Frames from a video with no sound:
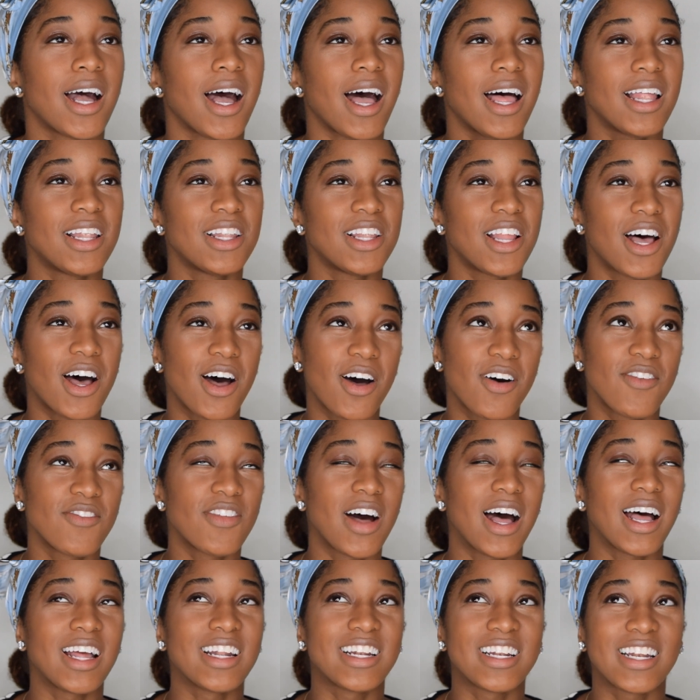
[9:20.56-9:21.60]
I
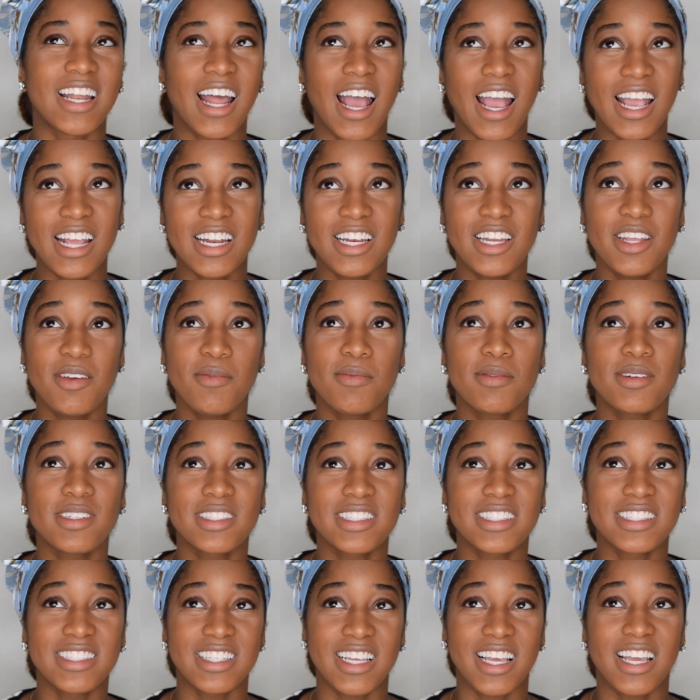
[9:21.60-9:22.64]
love
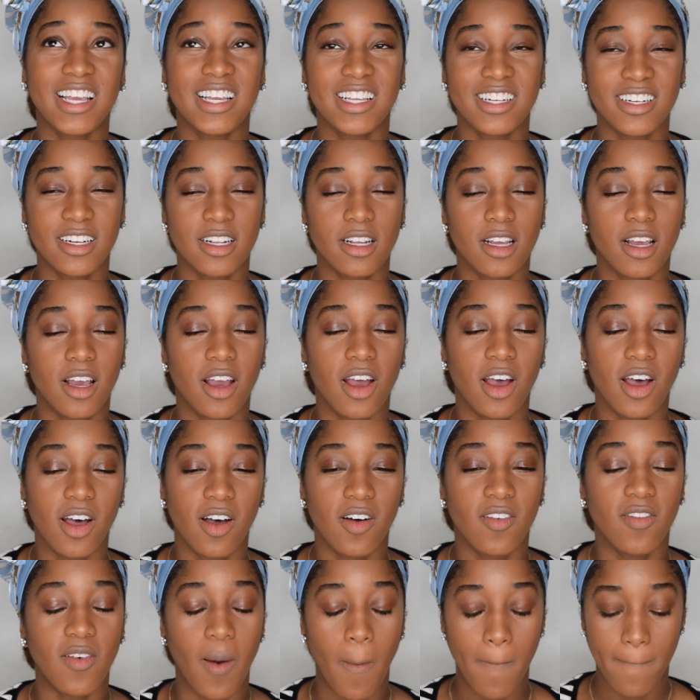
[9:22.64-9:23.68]
90%
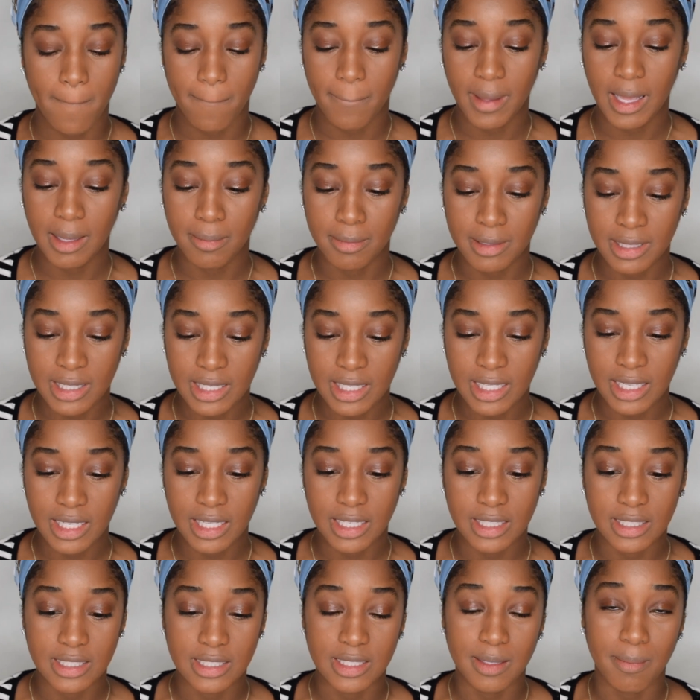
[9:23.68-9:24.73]
of
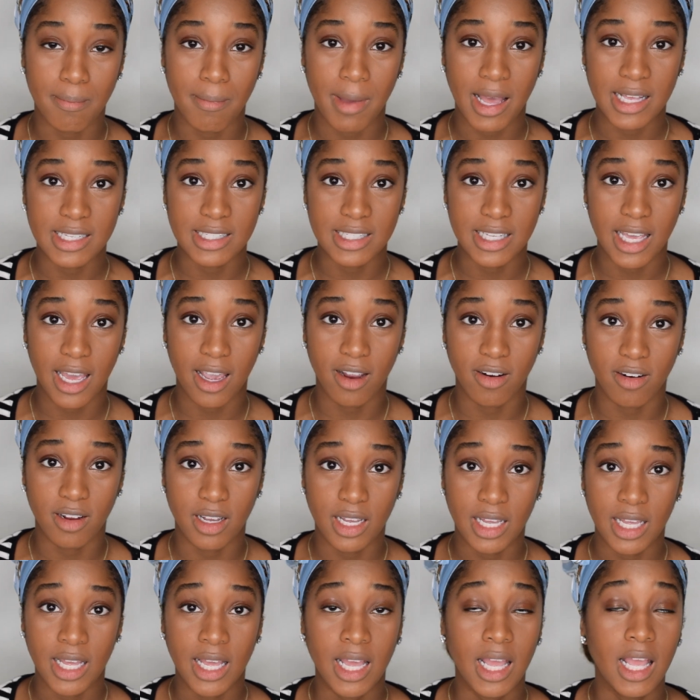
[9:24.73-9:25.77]
Maybelline's mascara
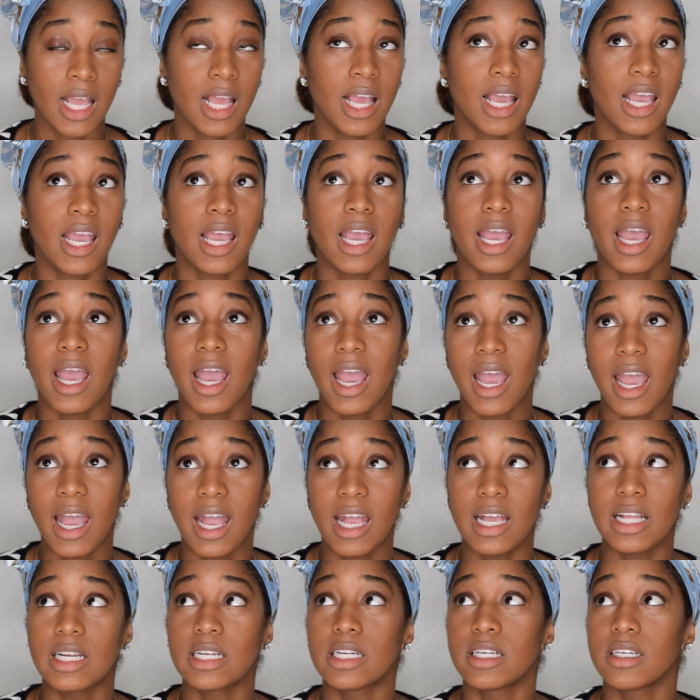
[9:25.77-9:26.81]

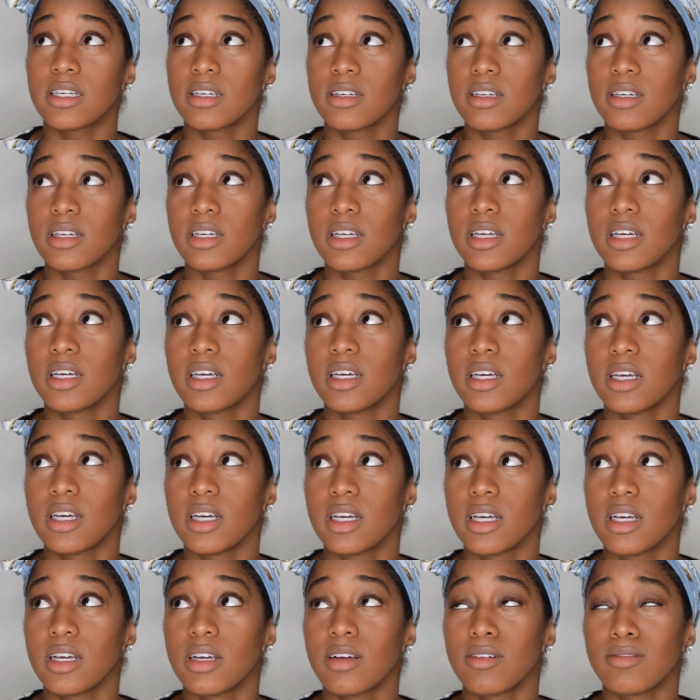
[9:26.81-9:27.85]
and
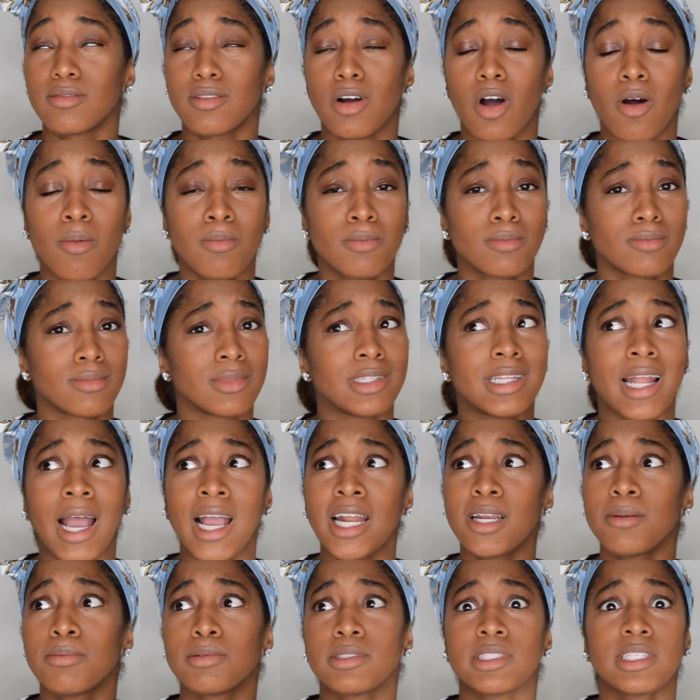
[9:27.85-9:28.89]
90% of
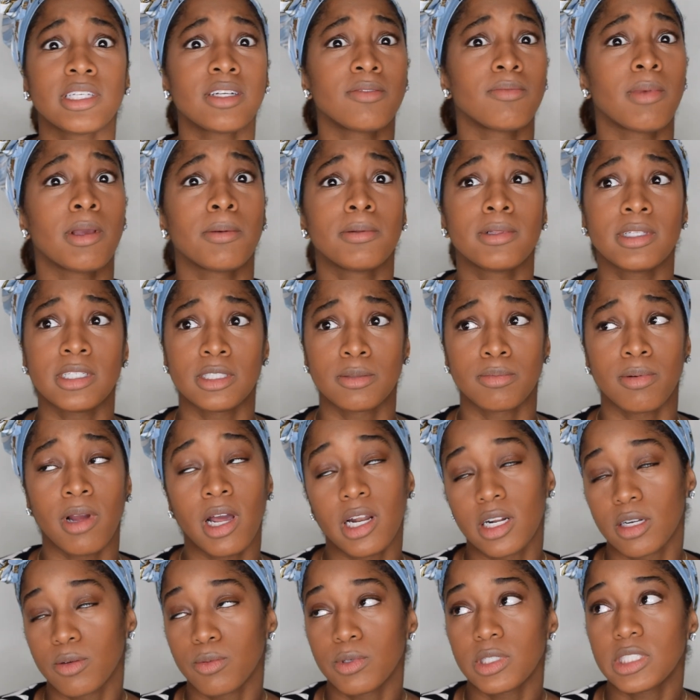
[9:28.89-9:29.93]
Maybelline's
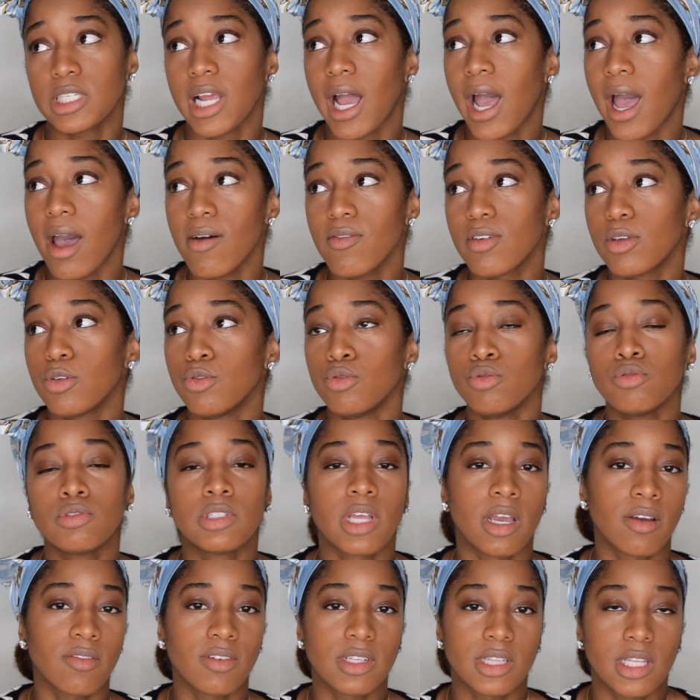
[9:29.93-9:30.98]
product, which I haven't used
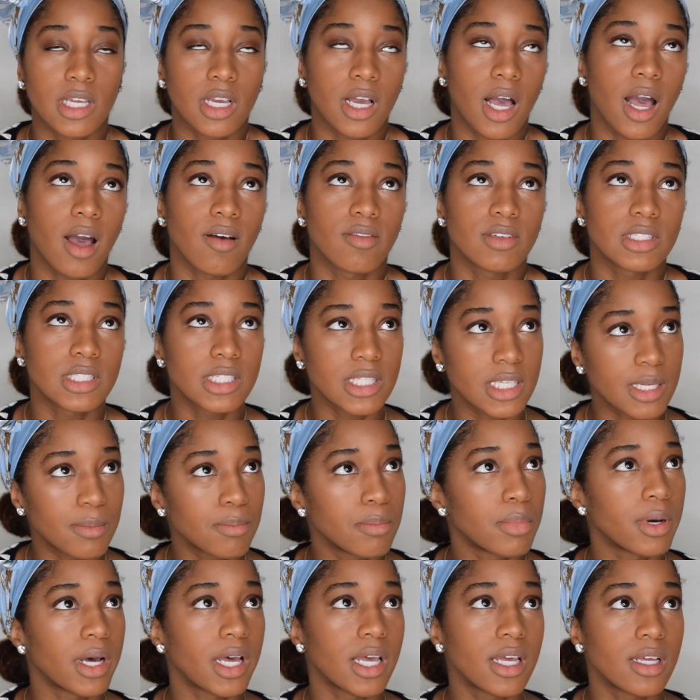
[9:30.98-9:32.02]
everything obviously,
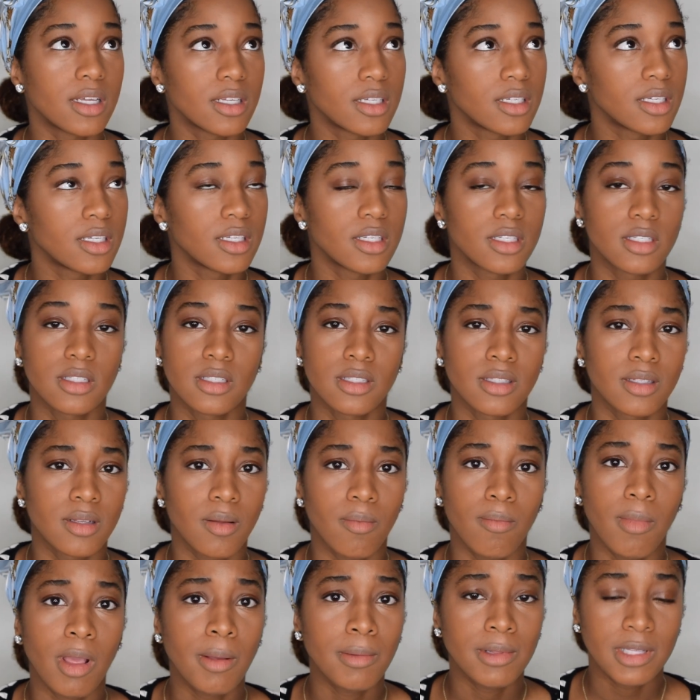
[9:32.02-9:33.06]
but
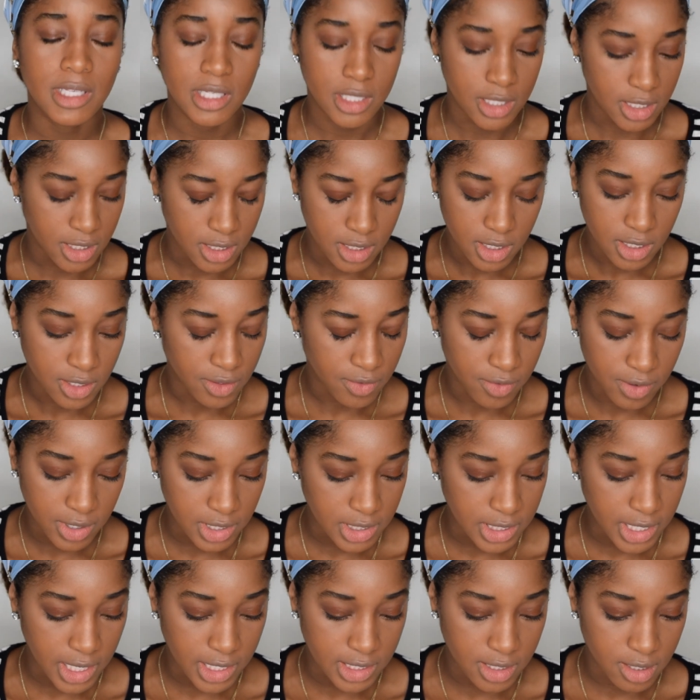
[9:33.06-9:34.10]
Maybelline is just a
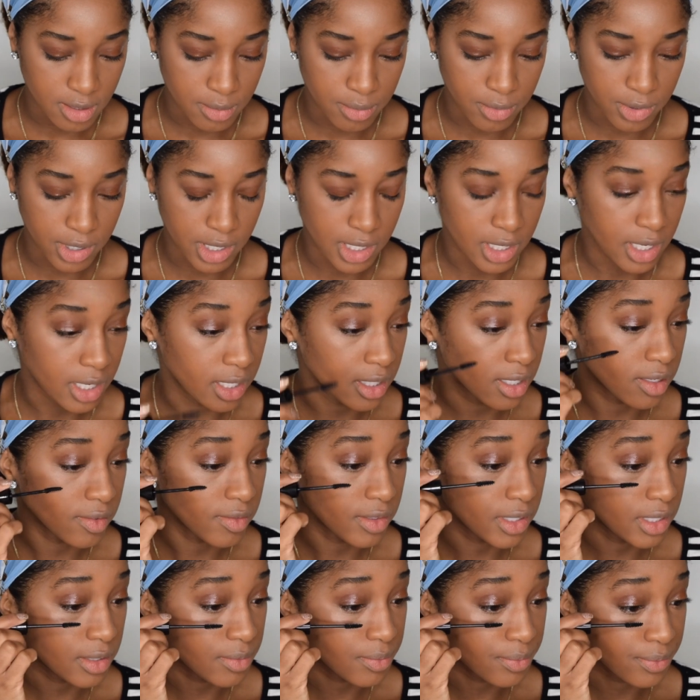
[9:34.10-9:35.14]
fantastic brand. I love
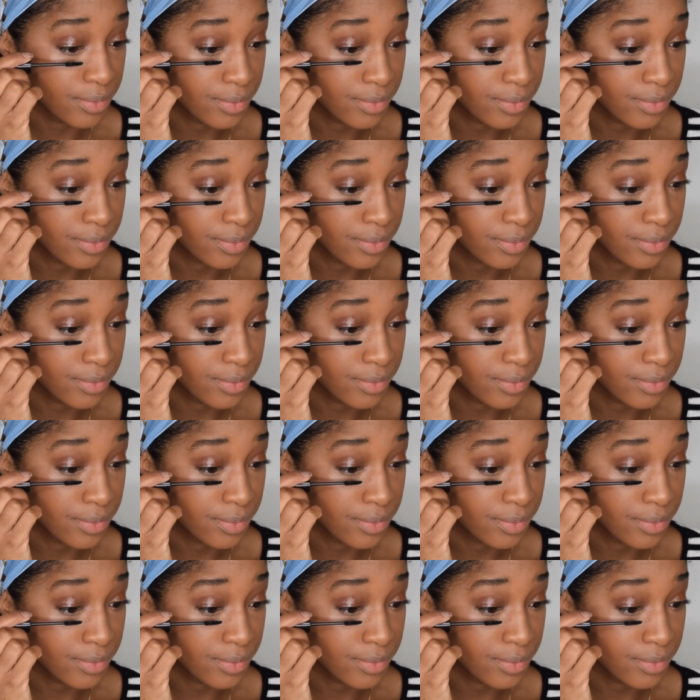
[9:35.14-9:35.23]
it.